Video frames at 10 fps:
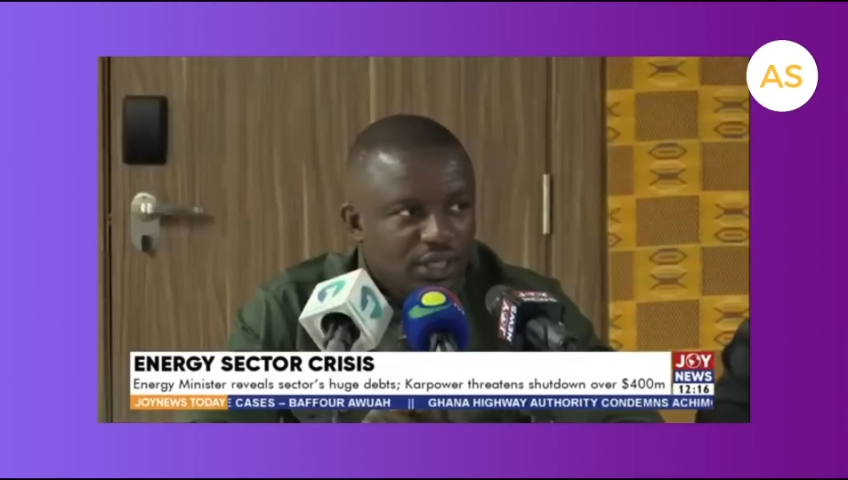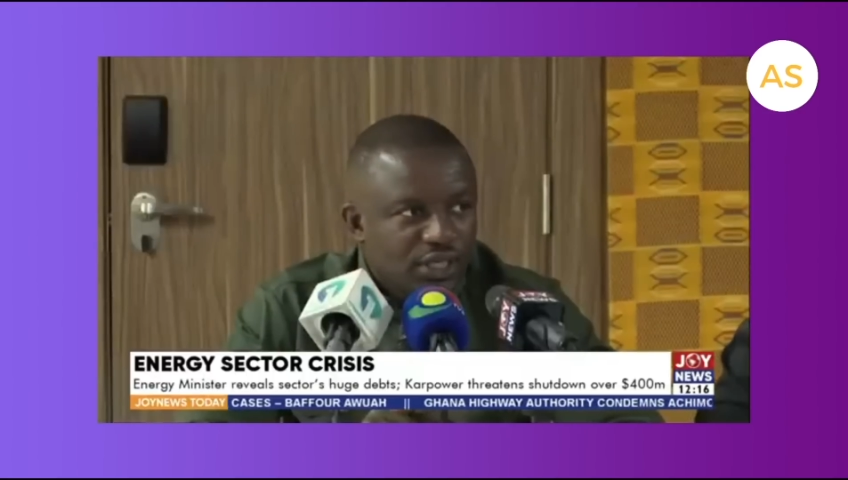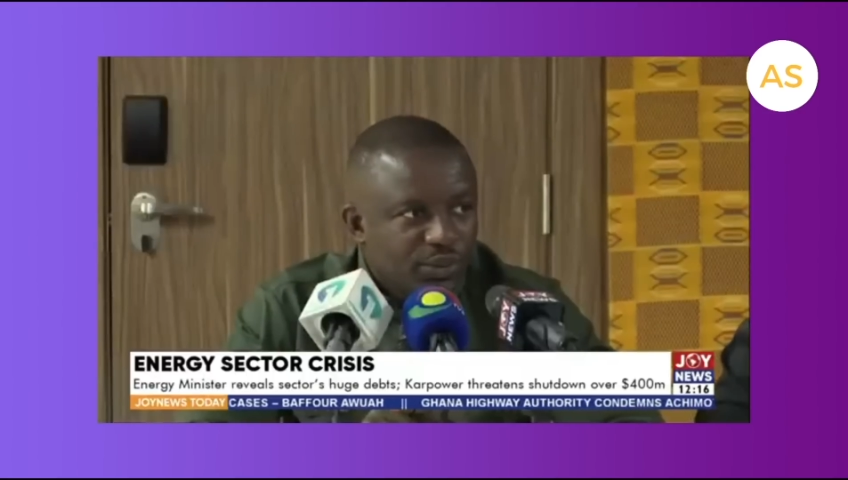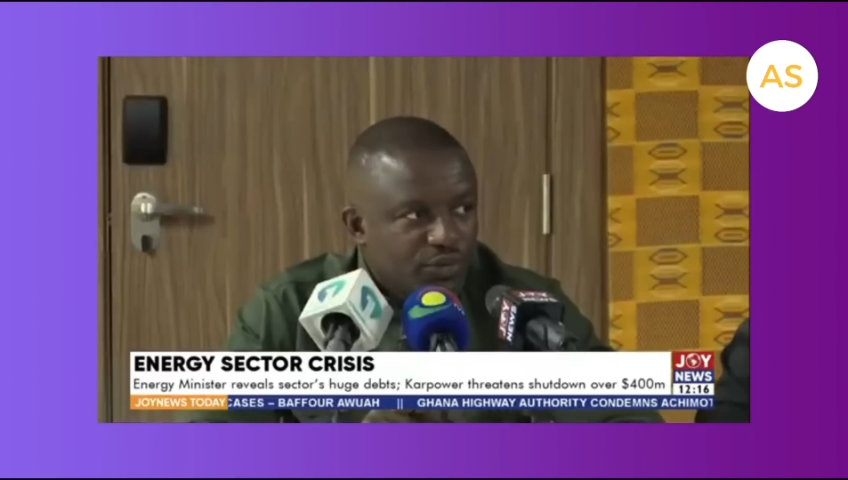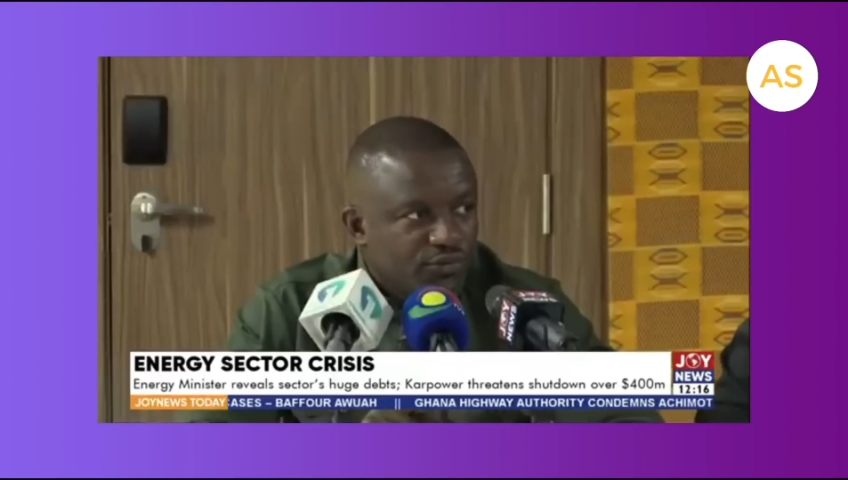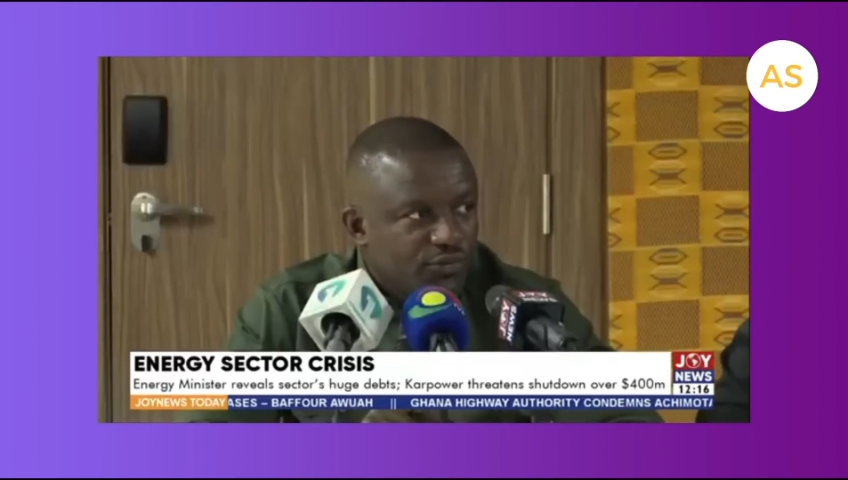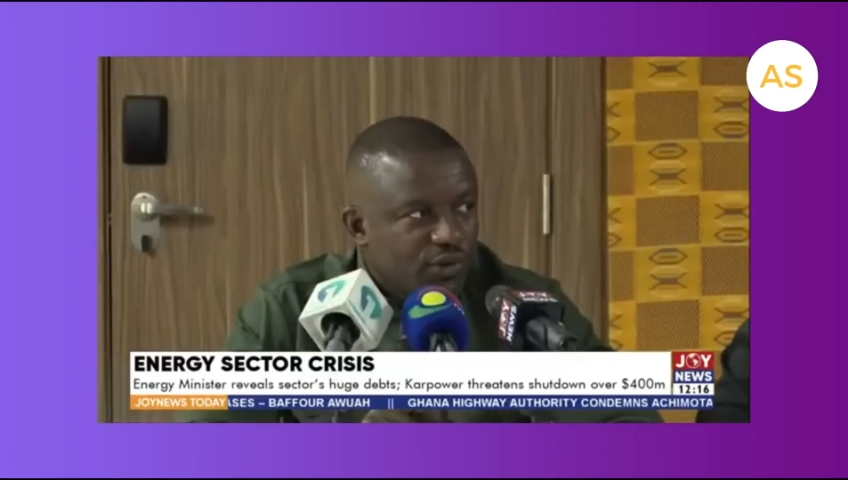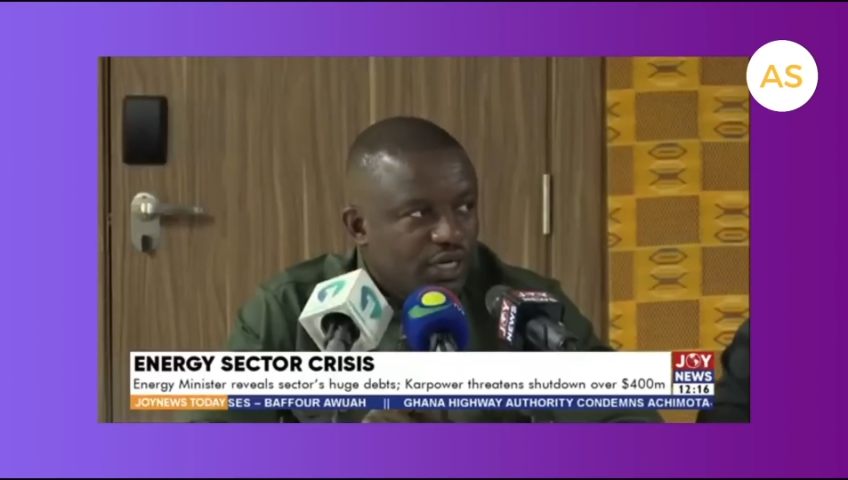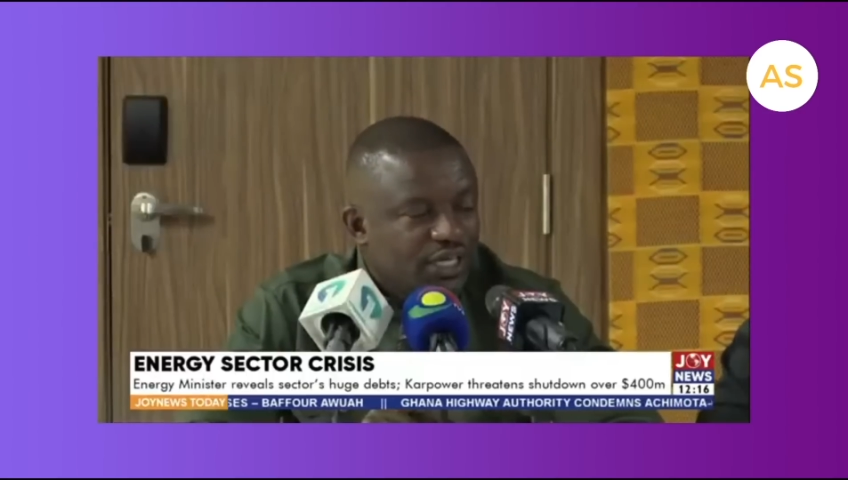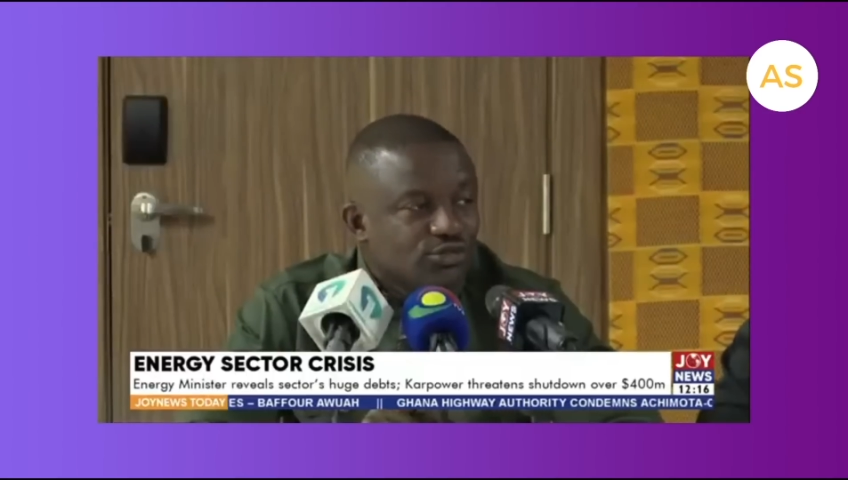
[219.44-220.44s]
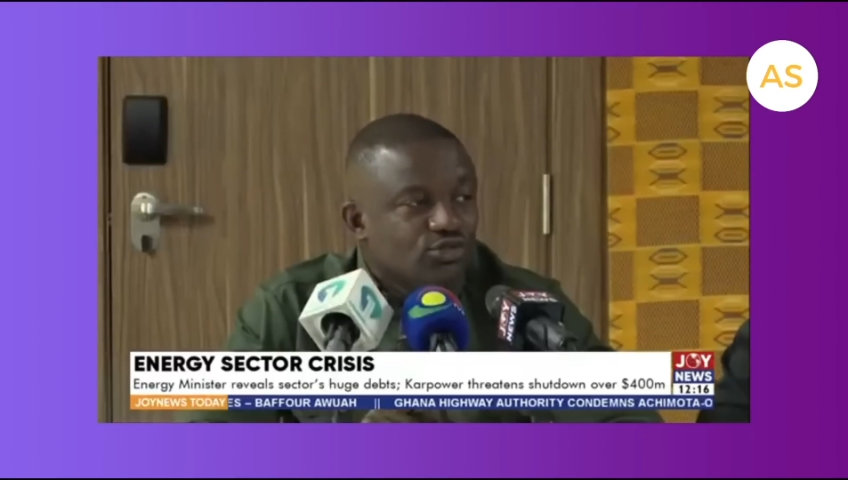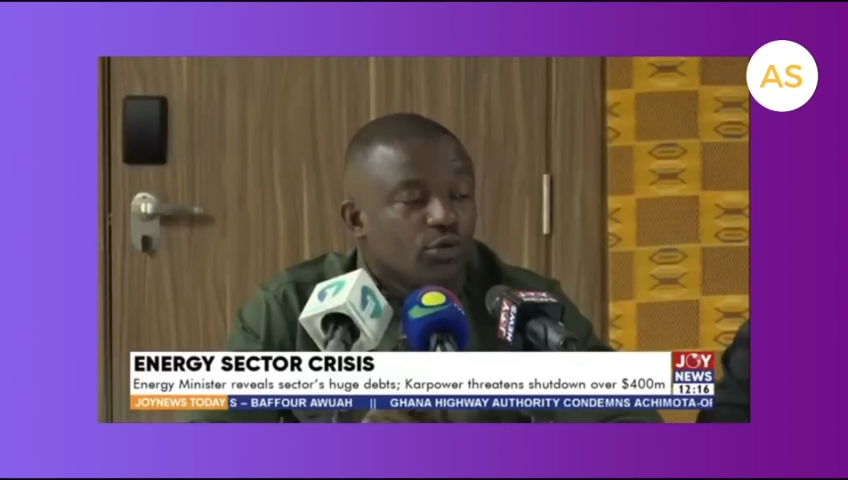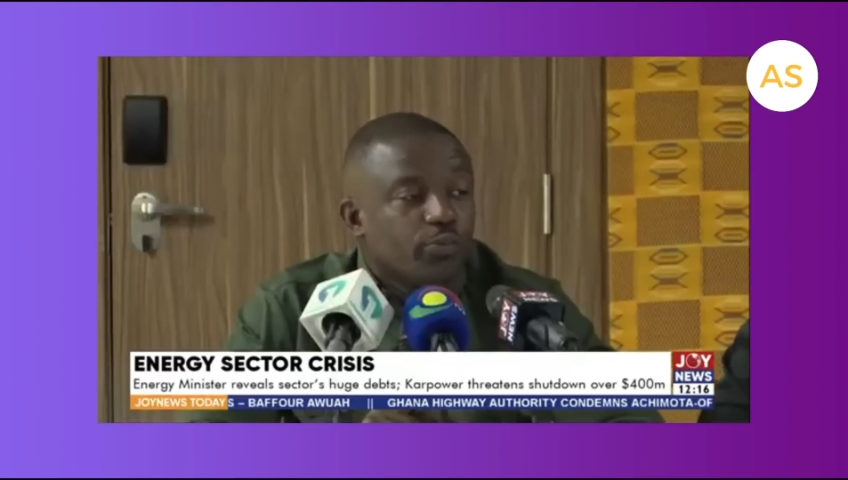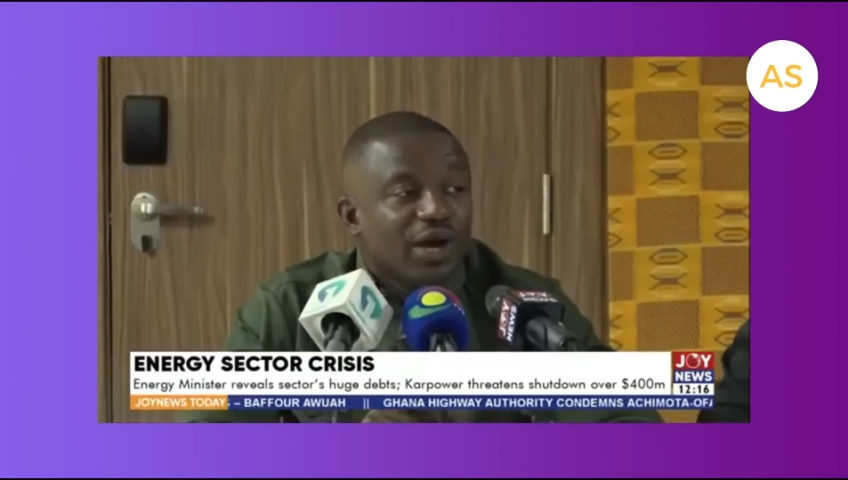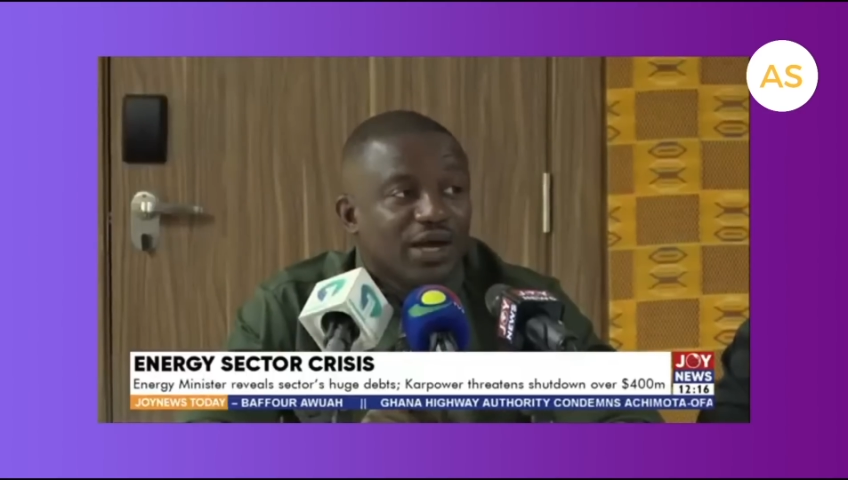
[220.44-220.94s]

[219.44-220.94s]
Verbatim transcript: the liquid fuel is not